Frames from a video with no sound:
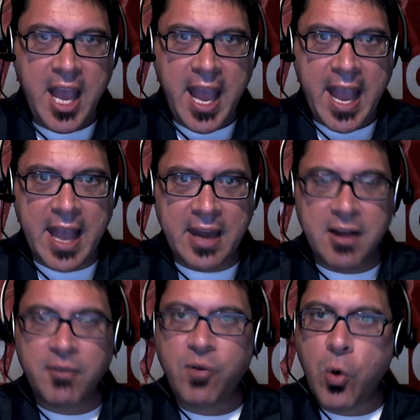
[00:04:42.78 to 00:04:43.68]
And,
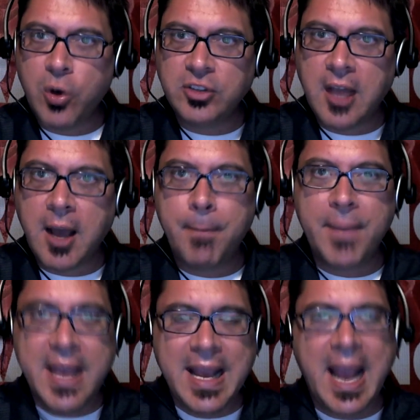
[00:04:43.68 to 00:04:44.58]
of course,
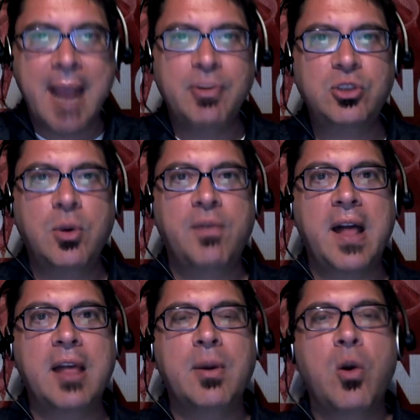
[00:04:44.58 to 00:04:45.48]
being able to
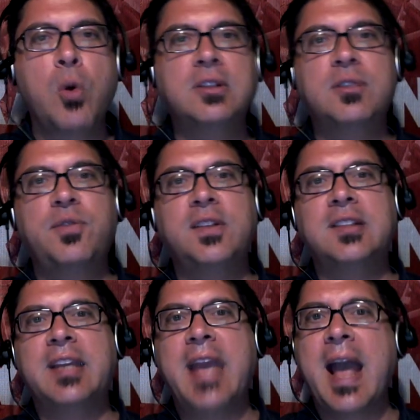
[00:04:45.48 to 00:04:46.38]
evaluate a horse's
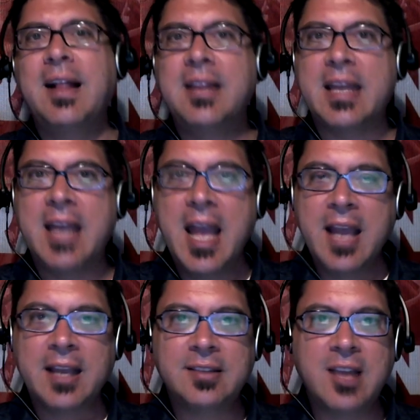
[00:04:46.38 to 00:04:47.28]
physicality
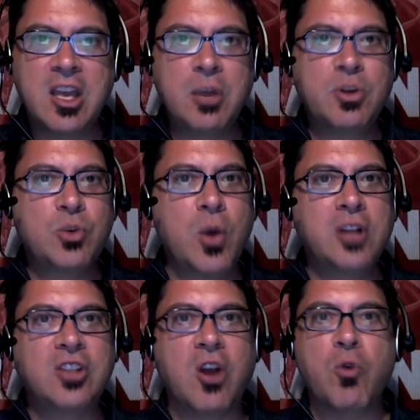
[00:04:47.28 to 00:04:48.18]
can tell you which
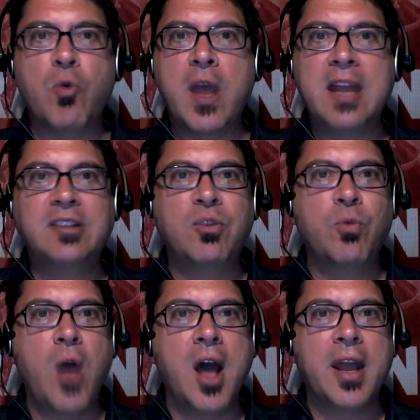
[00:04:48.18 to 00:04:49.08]
ones are ready to
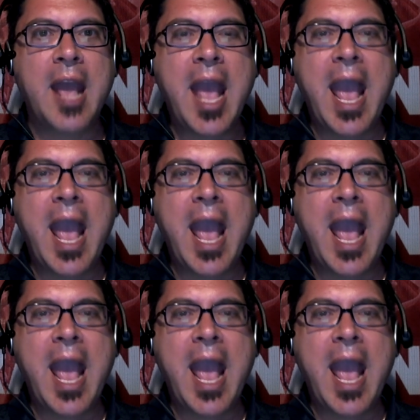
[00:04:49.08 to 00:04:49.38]
run